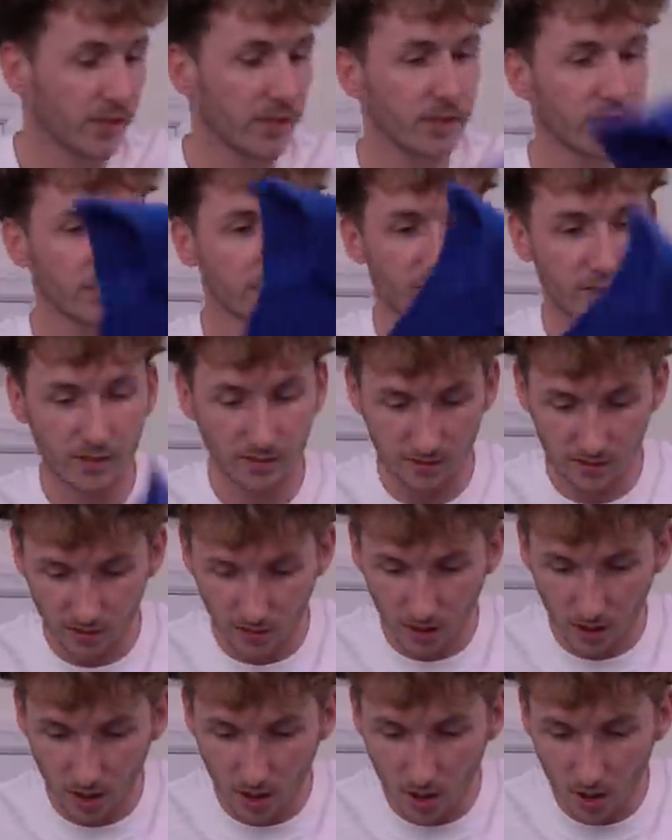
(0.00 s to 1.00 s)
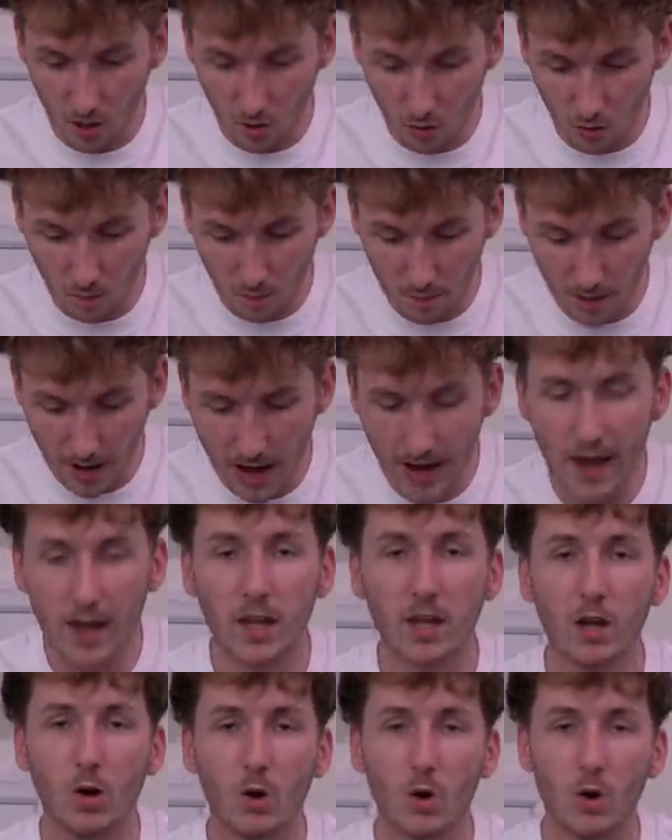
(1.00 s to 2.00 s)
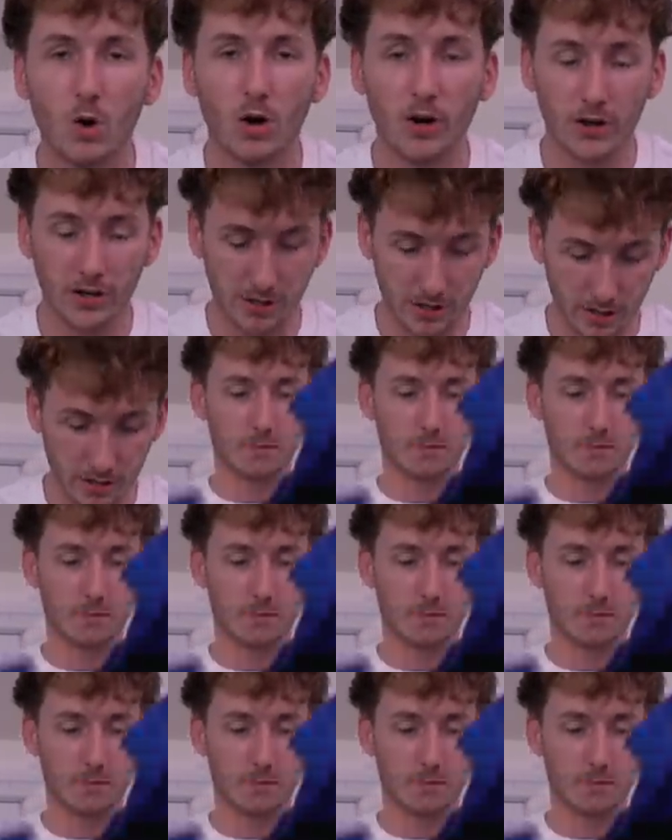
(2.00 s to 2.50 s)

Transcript: this is. Oh my lord.